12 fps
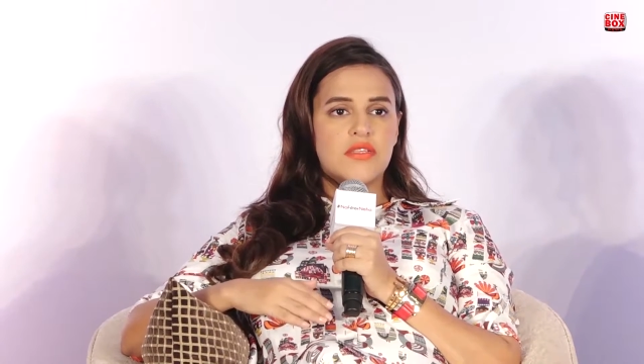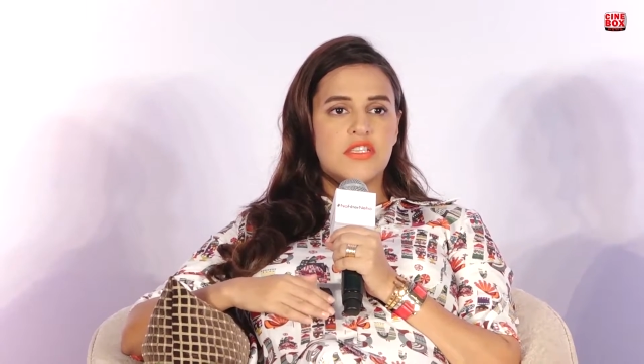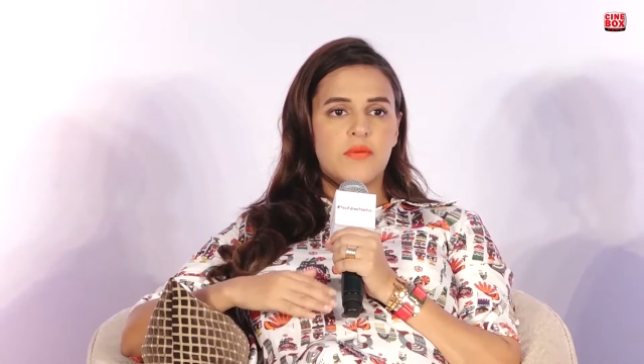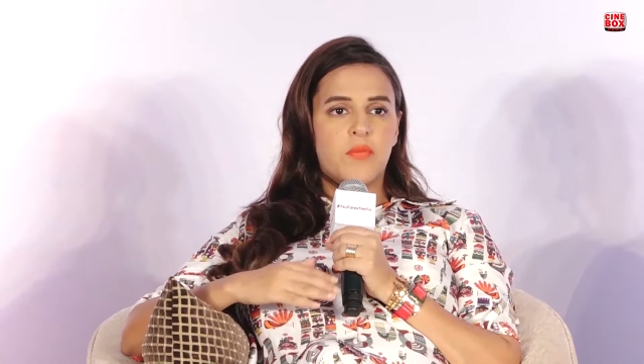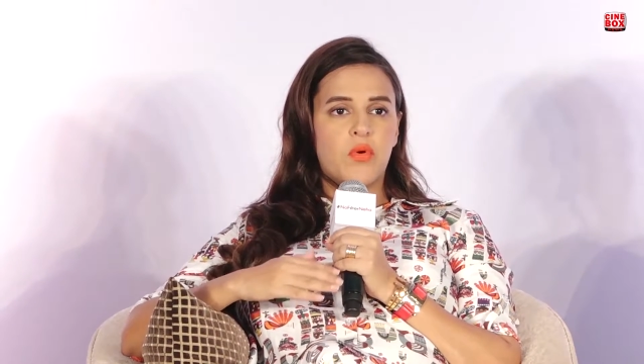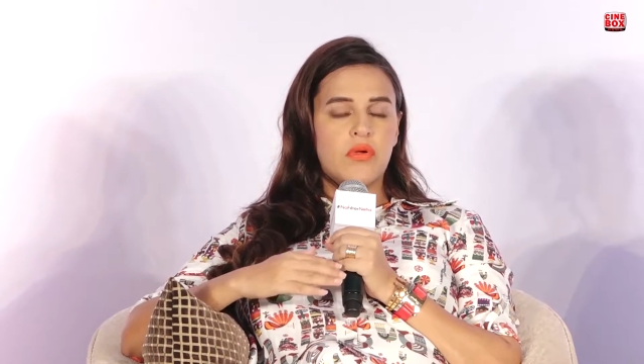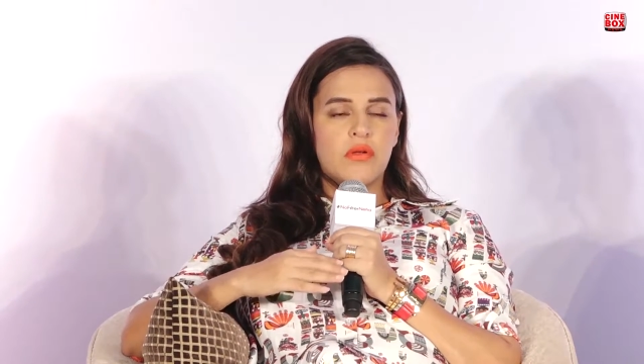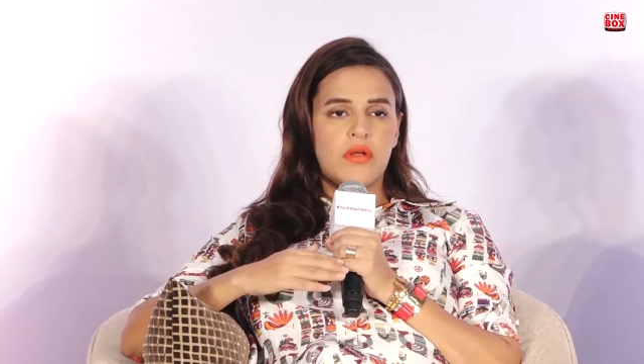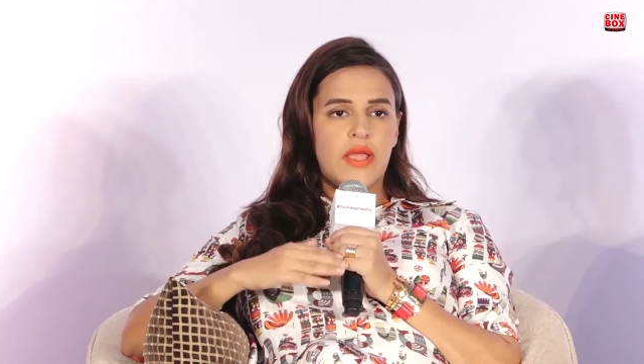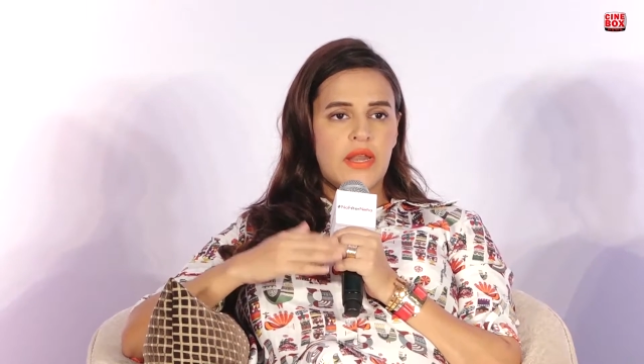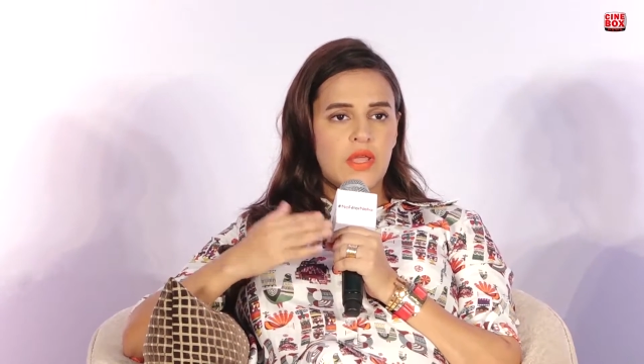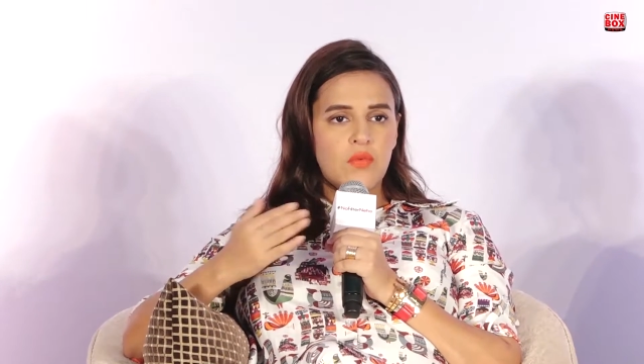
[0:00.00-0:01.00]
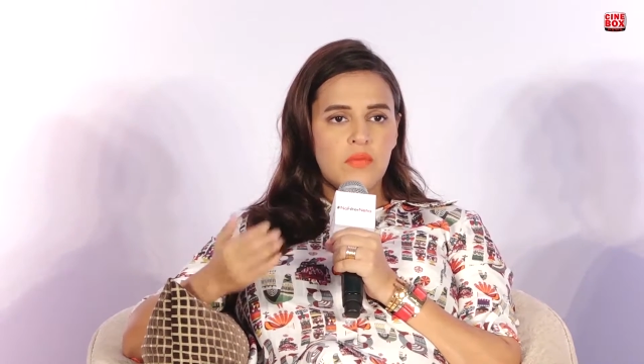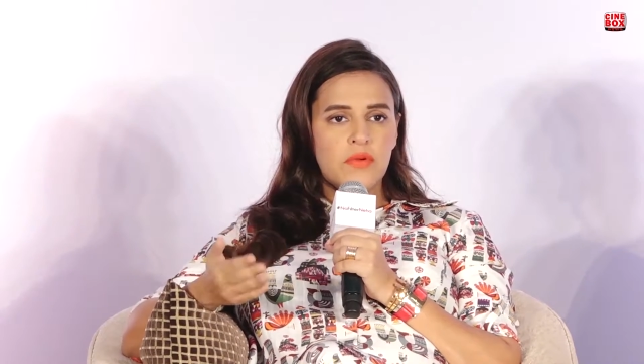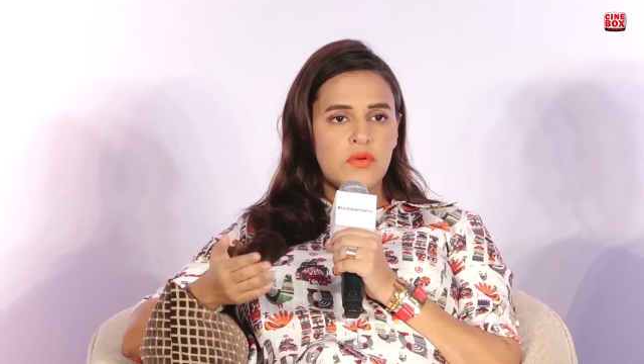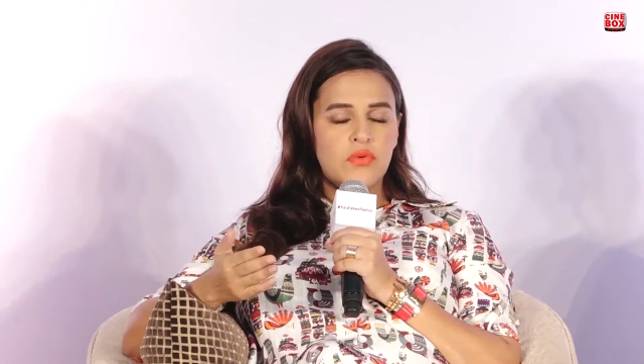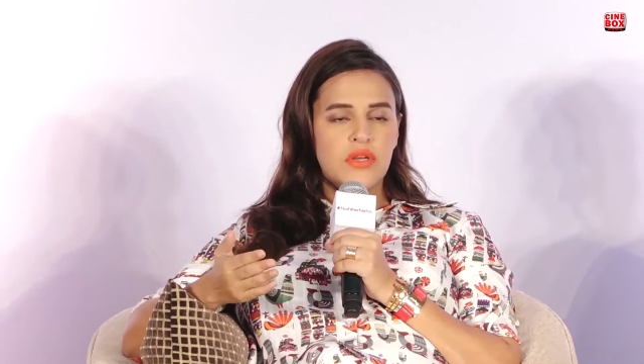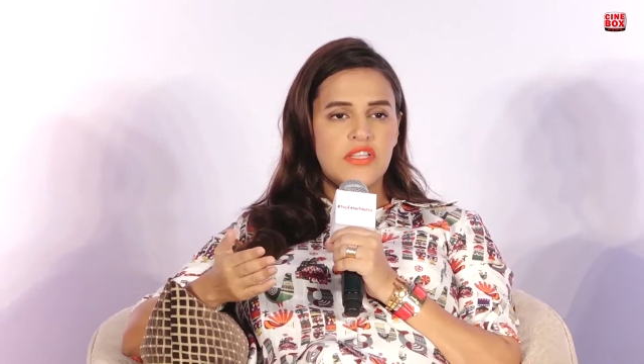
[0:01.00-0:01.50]
support any woman
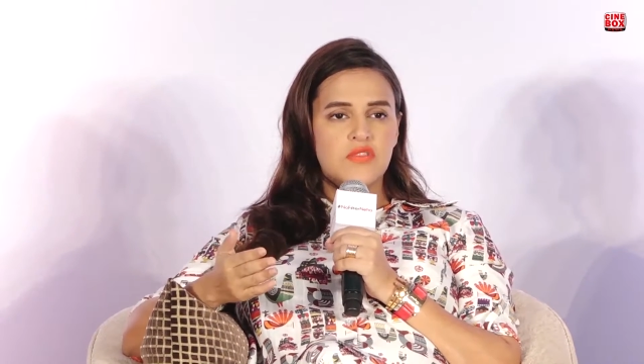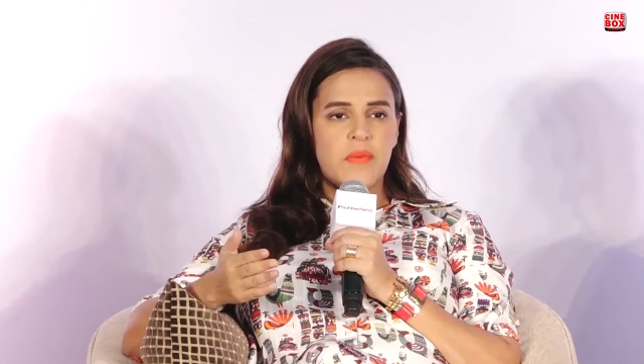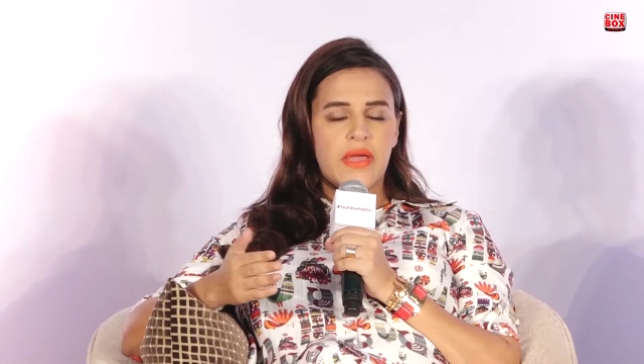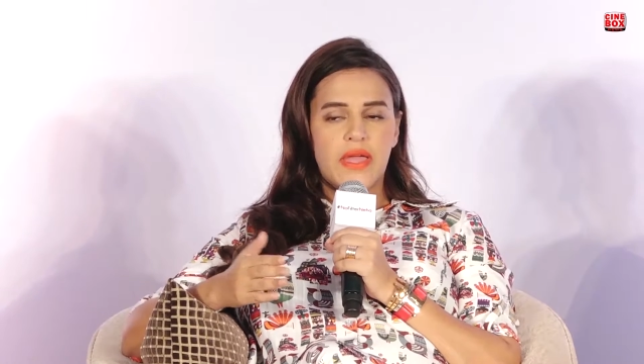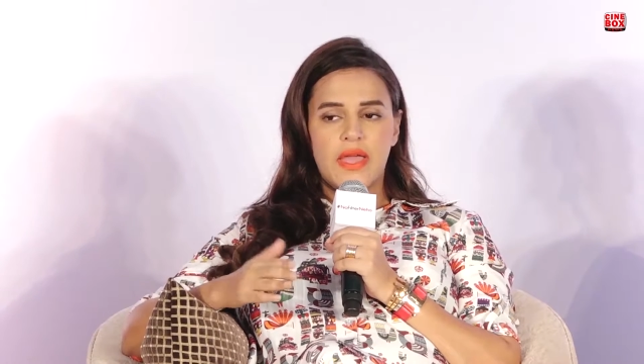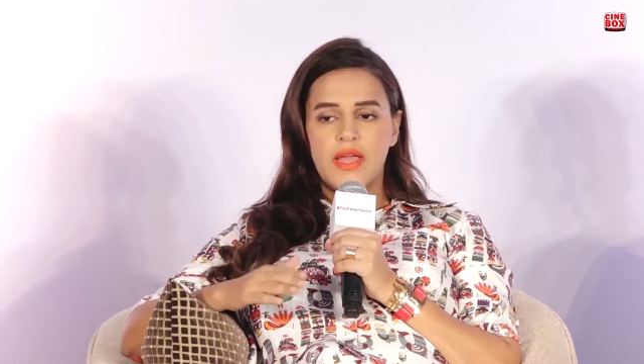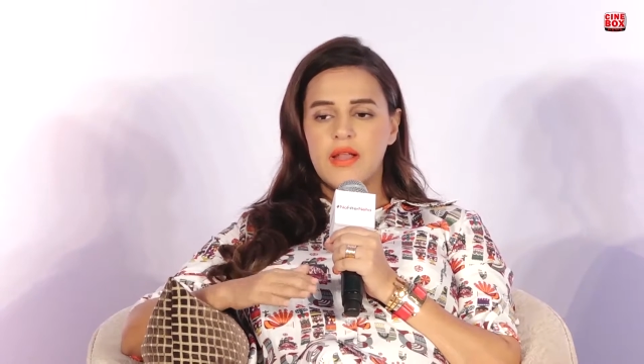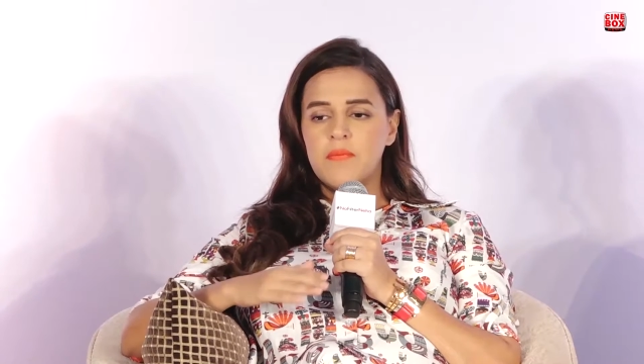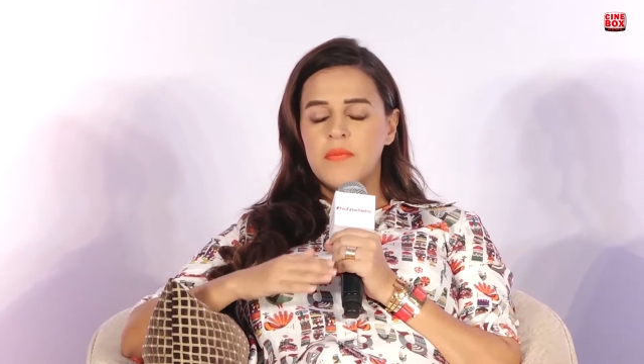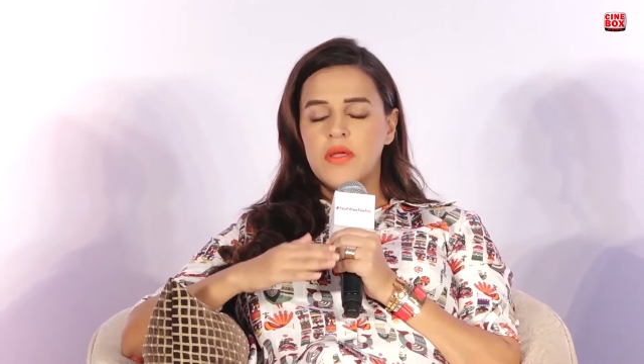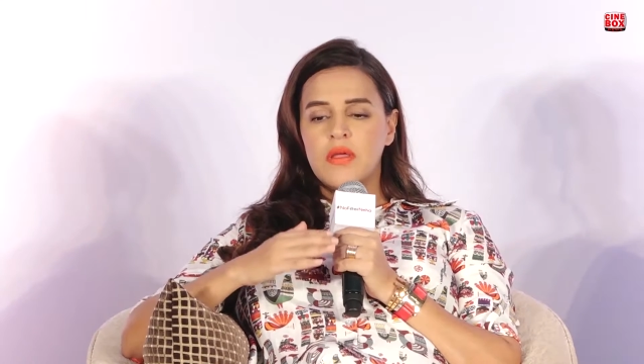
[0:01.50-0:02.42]
who needs my help,